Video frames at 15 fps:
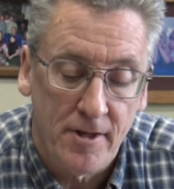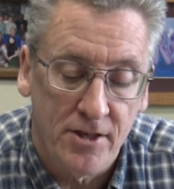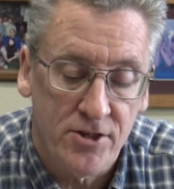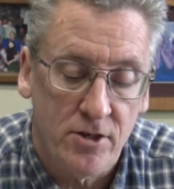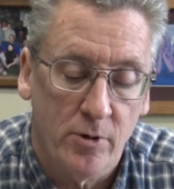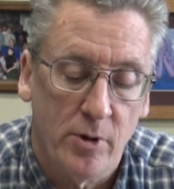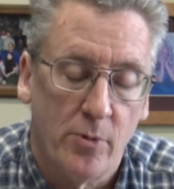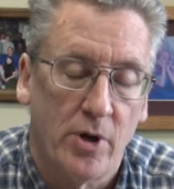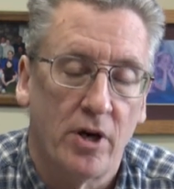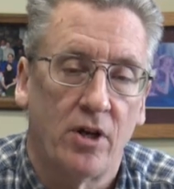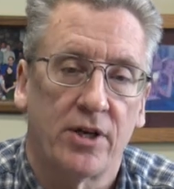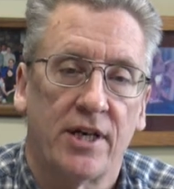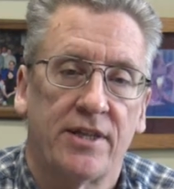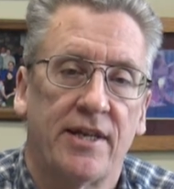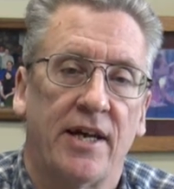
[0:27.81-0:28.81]
And so we want to
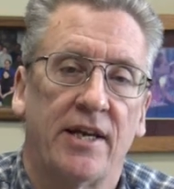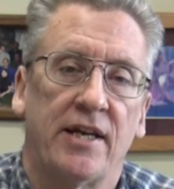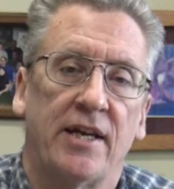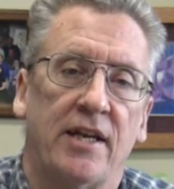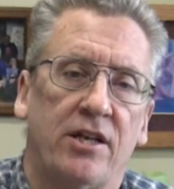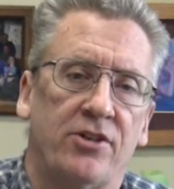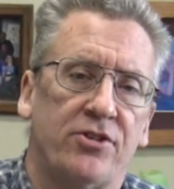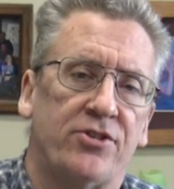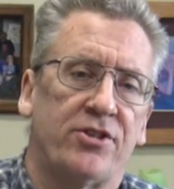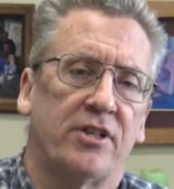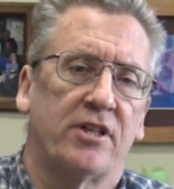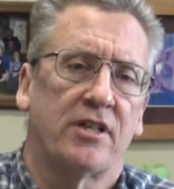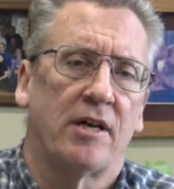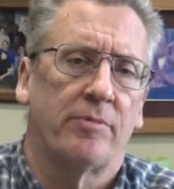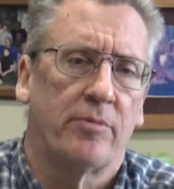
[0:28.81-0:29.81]
look at that again in just
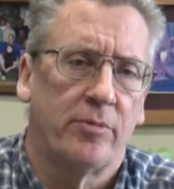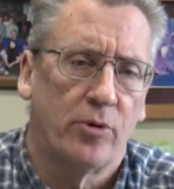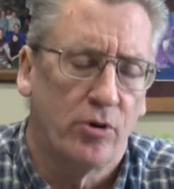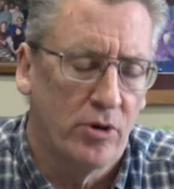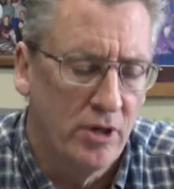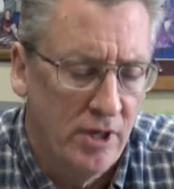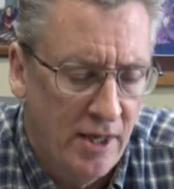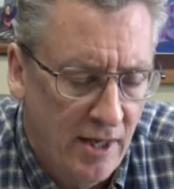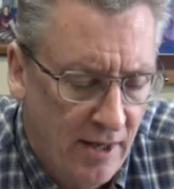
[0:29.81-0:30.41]
a couple more